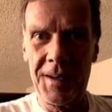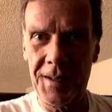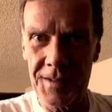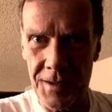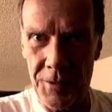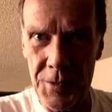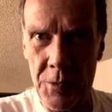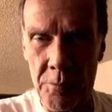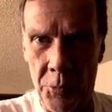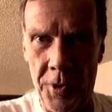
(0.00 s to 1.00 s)
consider you
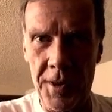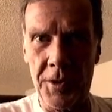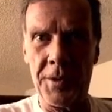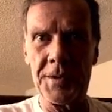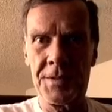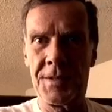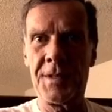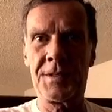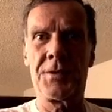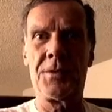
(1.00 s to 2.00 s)
a brother and
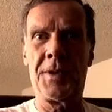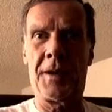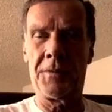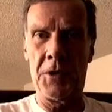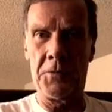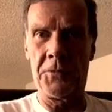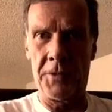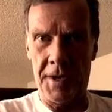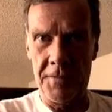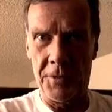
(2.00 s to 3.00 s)
sister that I'll know
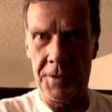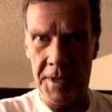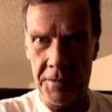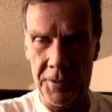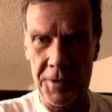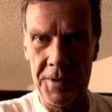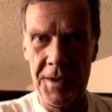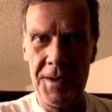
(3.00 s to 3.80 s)
forever and ever.